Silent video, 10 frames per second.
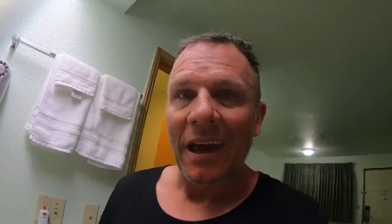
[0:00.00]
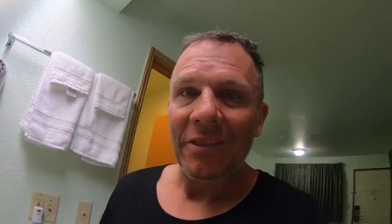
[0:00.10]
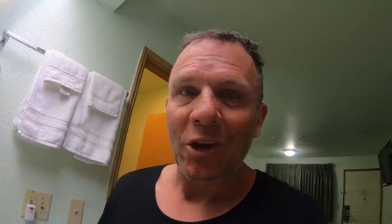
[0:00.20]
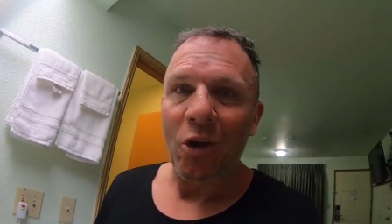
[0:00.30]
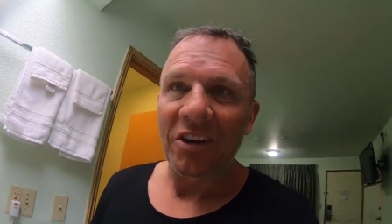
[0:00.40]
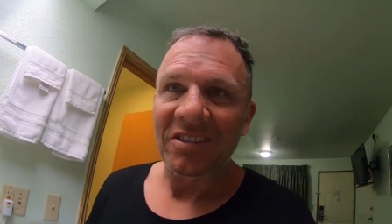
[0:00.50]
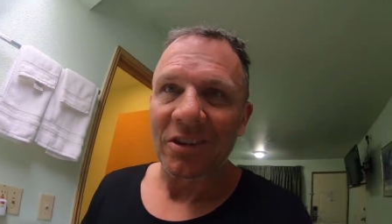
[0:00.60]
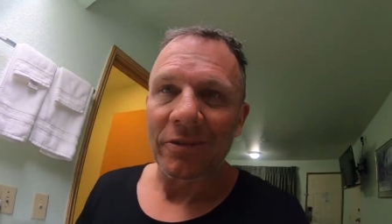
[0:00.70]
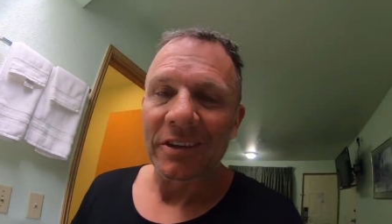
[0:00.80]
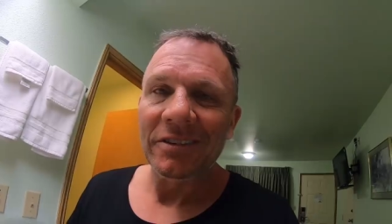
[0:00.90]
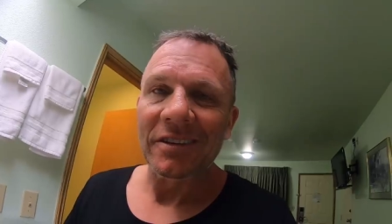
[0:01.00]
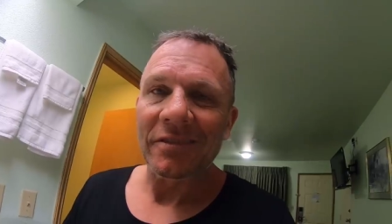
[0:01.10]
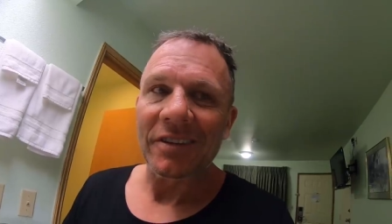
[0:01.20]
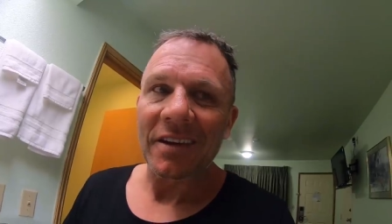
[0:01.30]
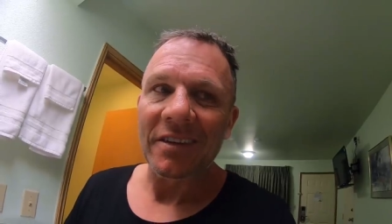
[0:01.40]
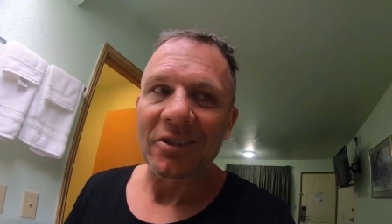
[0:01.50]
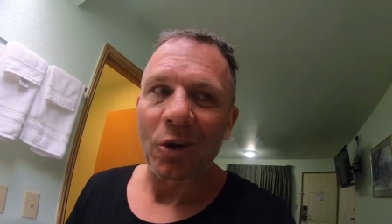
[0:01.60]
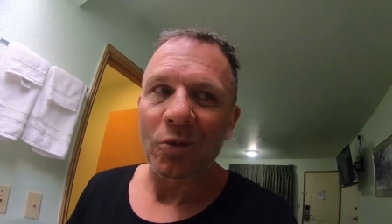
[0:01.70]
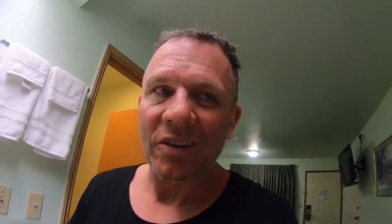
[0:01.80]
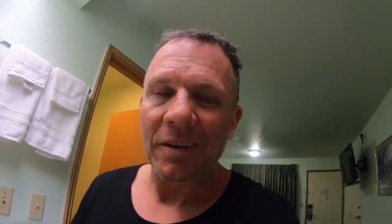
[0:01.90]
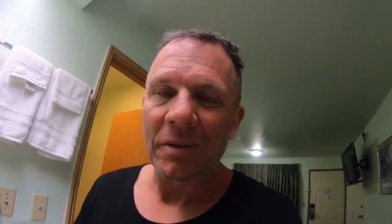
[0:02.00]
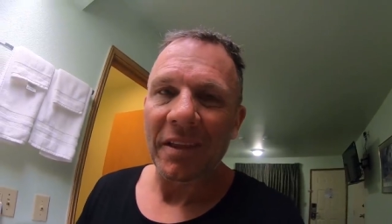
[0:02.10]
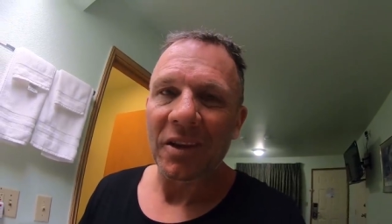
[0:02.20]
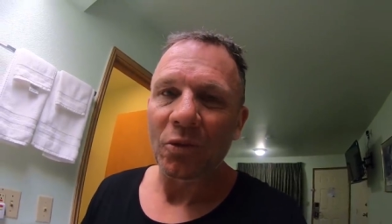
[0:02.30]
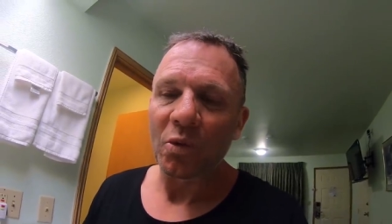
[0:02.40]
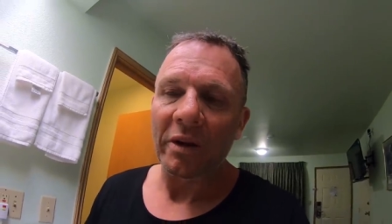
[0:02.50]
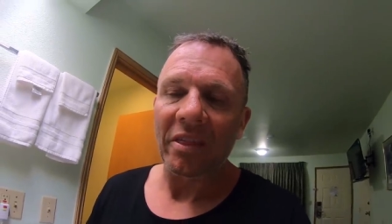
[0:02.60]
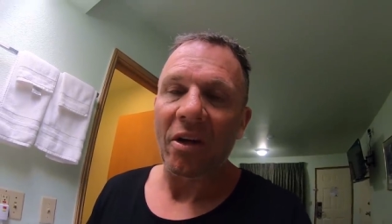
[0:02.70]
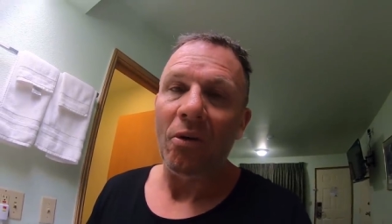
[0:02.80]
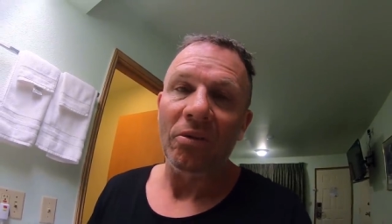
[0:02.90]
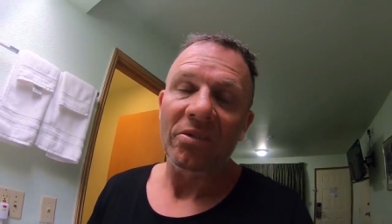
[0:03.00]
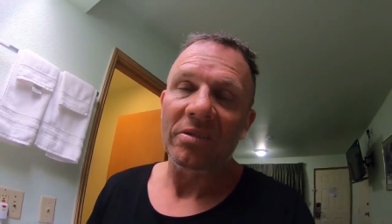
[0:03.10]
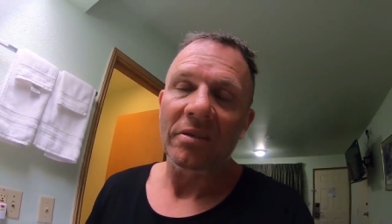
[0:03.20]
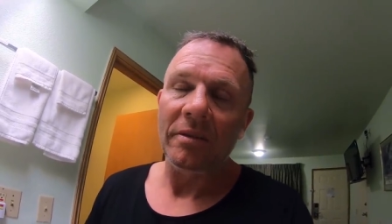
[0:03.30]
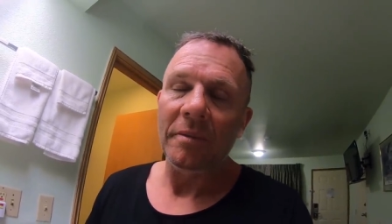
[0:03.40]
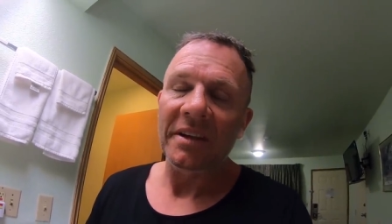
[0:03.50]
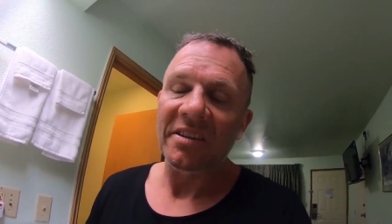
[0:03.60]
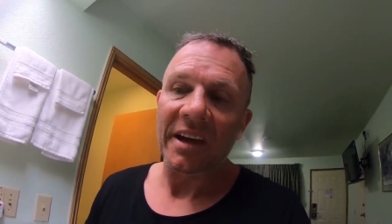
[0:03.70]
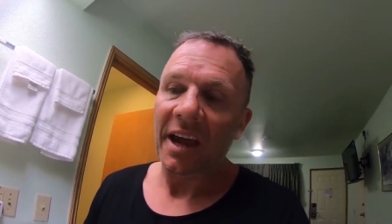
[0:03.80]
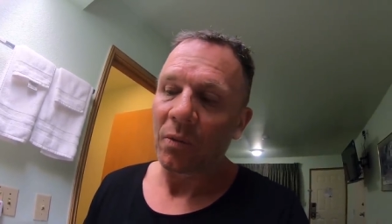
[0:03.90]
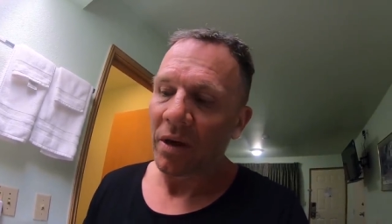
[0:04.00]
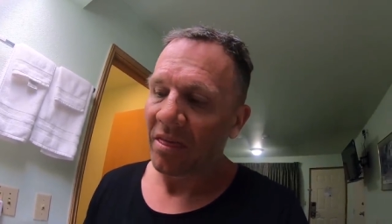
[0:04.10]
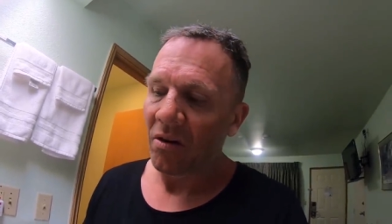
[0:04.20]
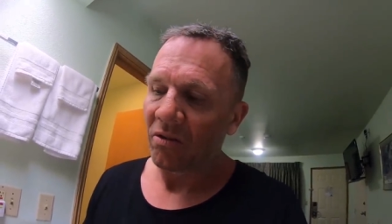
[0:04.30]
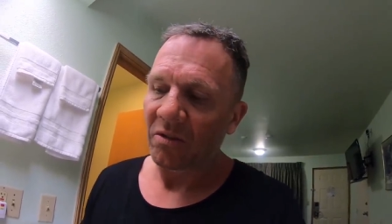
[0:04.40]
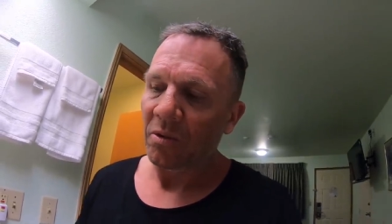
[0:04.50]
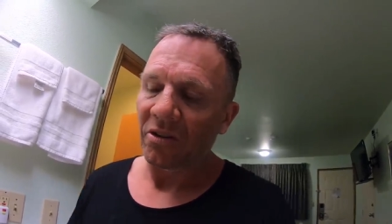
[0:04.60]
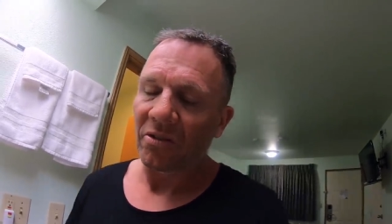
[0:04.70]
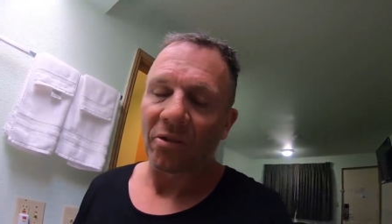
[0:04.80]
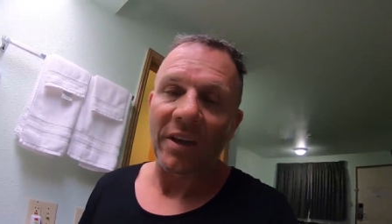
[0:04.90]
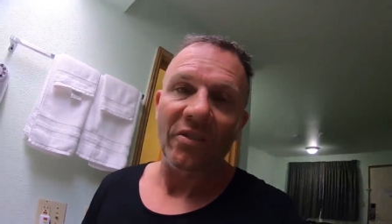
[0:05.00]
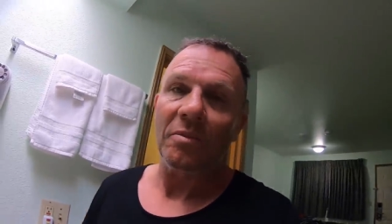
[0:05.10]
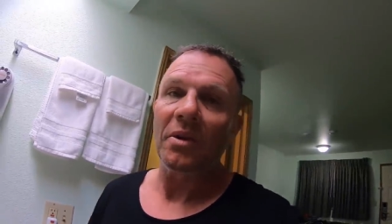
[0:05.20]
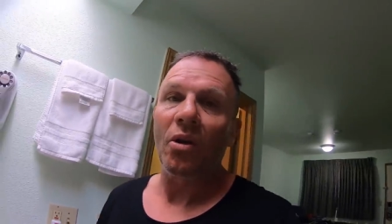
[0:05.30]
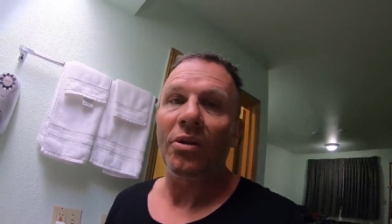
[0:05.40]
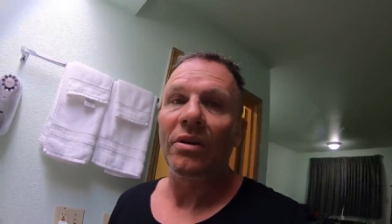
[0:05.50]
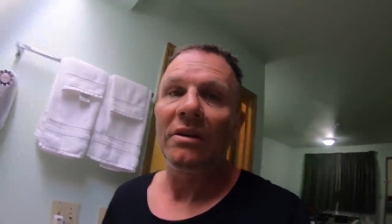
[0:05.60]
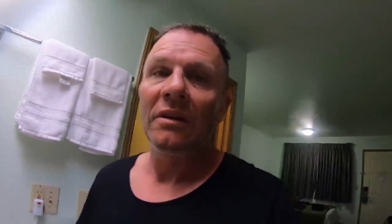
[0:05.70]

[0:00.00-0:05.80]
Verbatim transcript: and the guy serving us at the desk, I looked at him and then he was wearing thongs. I mean, it's okay to wear thongs, but I just thought that was a bit odd.